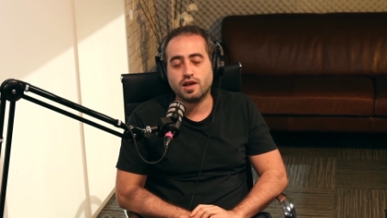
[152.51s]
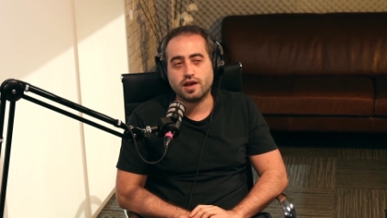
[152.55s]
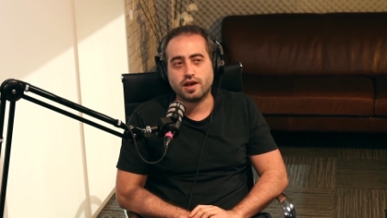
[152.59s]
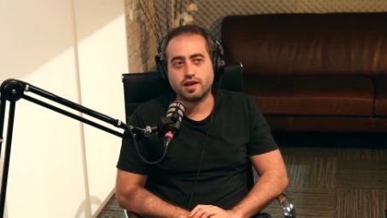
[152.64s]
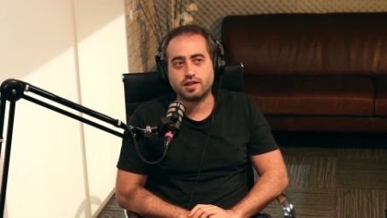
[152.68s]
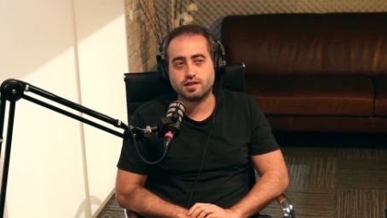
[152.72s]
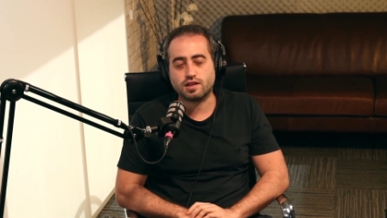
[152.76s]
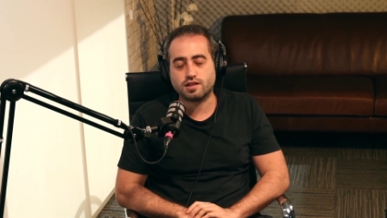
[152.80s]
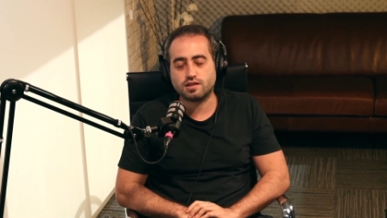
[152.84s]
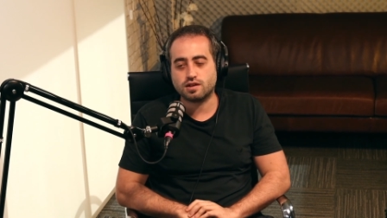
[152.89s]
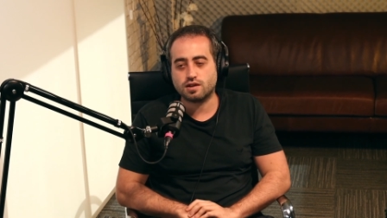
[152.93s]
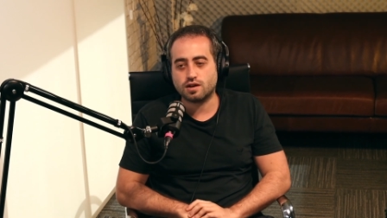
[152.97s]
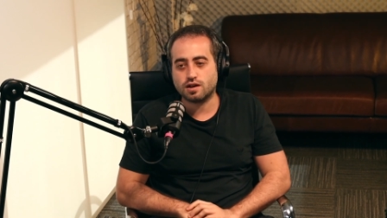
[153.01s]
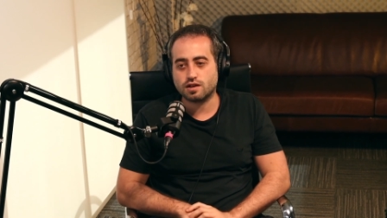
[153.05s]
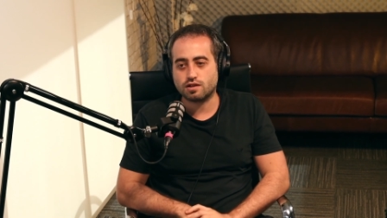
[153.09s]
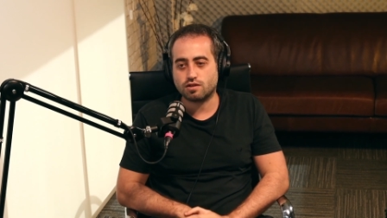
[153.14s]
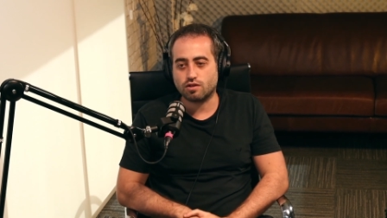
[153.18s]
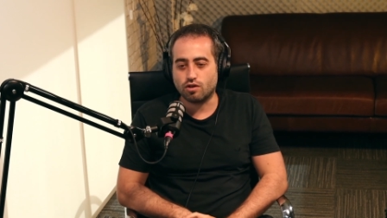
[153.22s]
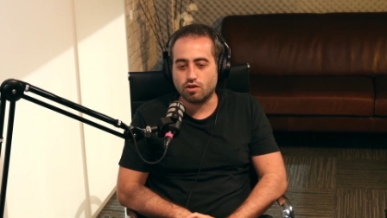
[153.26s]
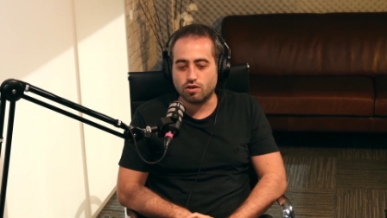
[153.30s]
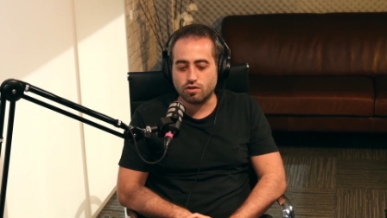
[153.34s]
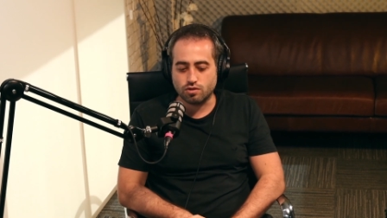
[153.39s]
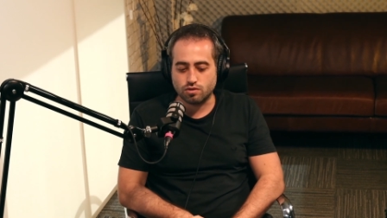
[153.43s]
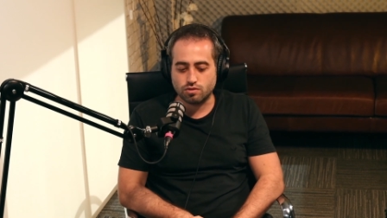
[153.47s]
And then they're like,
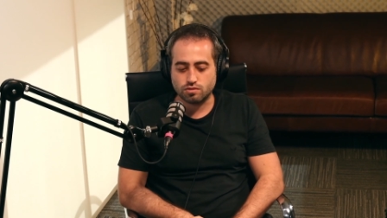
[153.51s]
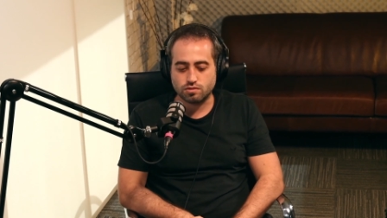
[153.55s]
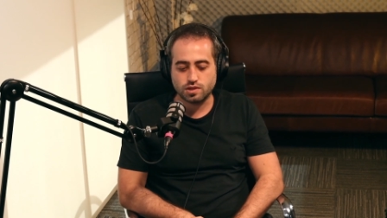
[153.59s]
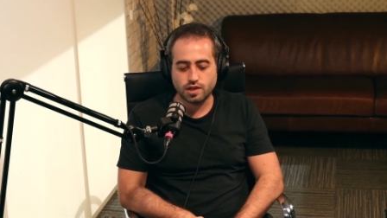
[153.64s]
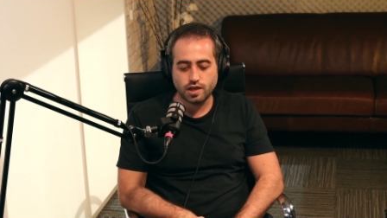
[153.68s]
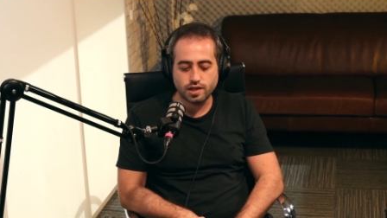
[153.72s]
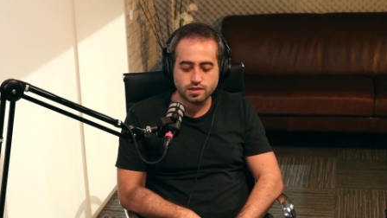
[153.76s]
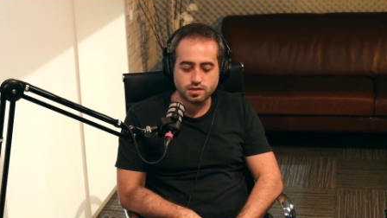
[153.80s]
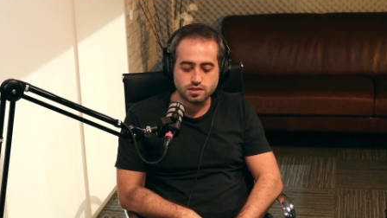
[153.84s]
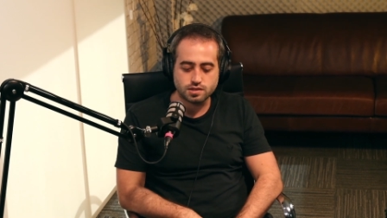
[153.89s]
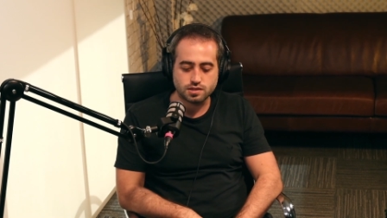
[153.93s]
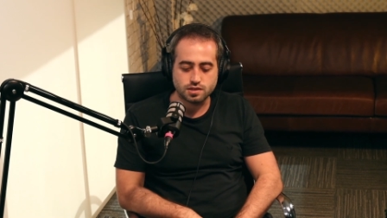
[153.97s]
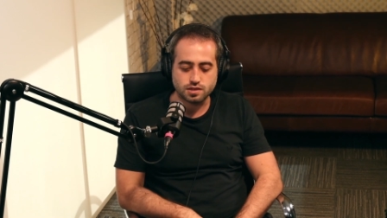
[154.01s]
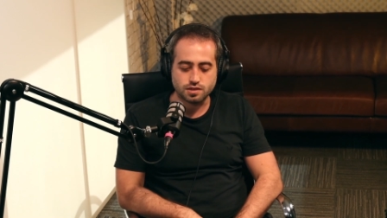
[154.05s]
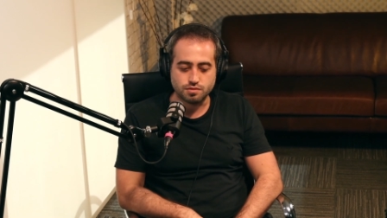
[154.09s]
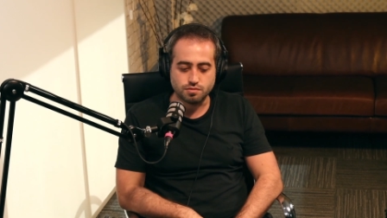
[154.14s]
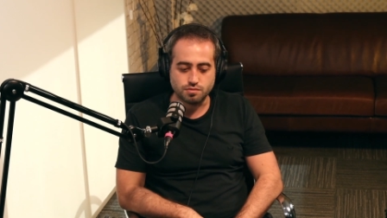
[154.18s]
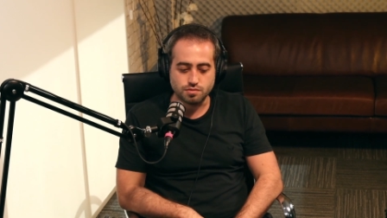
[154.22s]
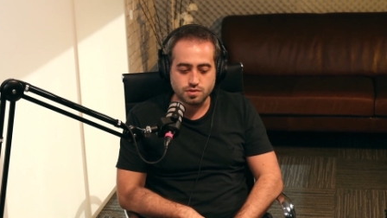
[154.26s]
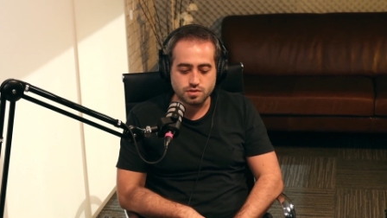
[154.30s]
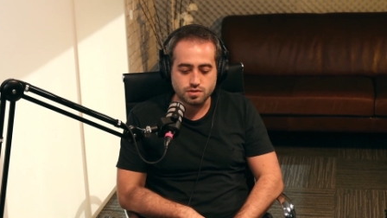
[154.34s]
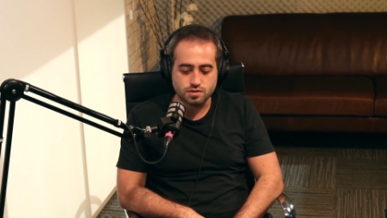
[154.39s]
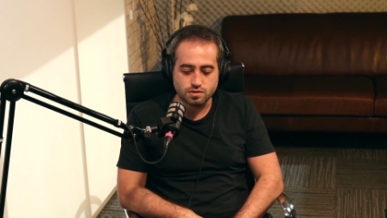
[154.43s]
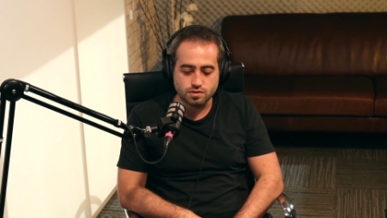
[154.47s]
oh, that
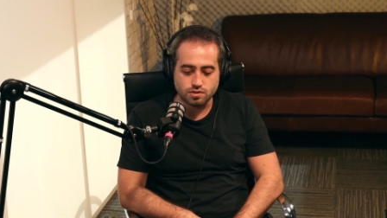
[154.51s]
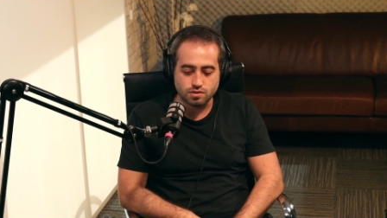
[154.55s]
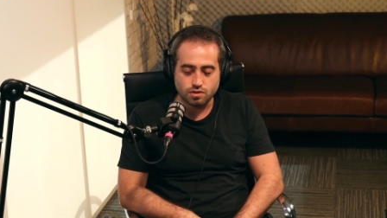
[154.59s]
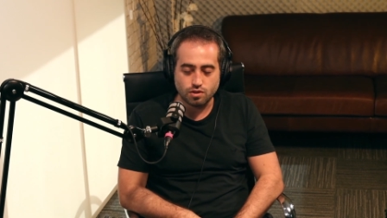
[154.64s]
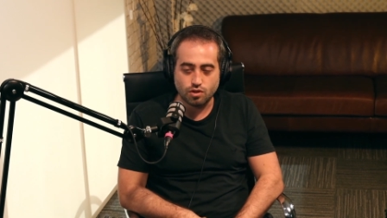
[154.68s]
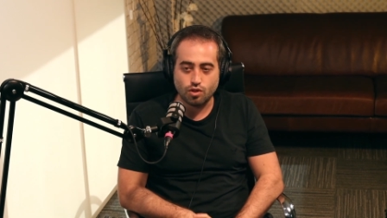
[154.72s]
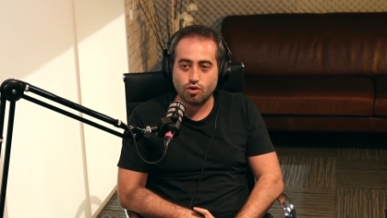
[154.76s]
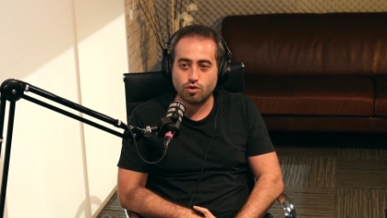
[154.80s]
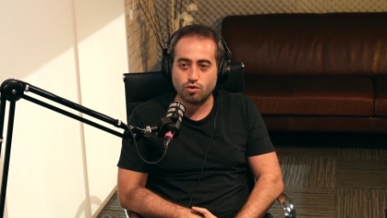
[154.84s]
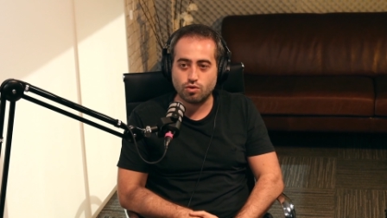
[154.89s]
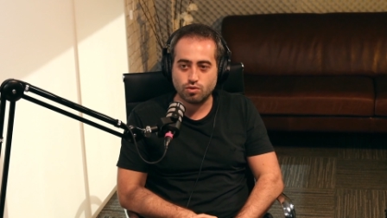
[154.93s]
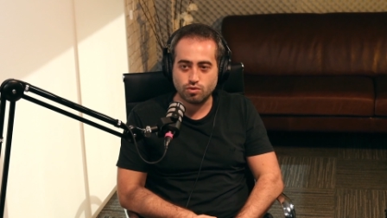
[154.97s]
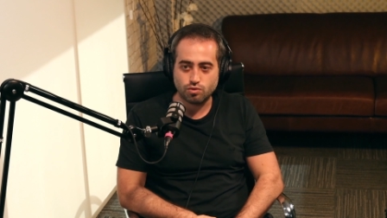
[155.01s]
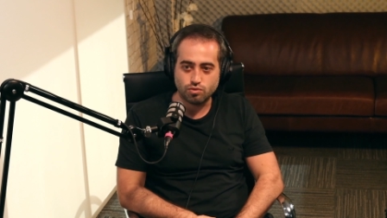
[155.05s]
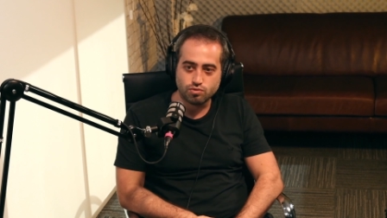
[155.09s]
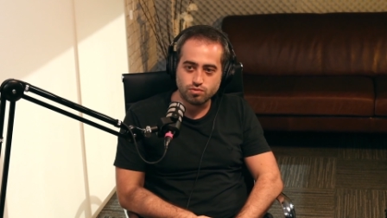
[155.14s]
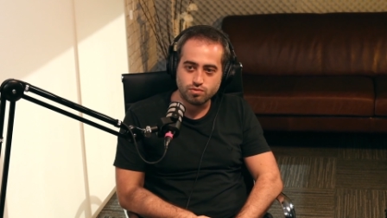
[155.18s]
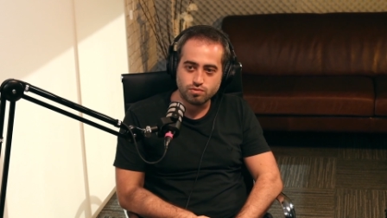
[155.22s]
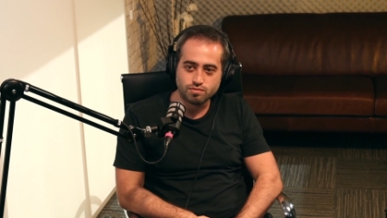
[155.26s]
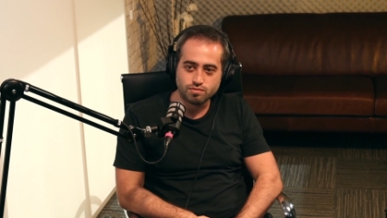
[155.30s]
seems low.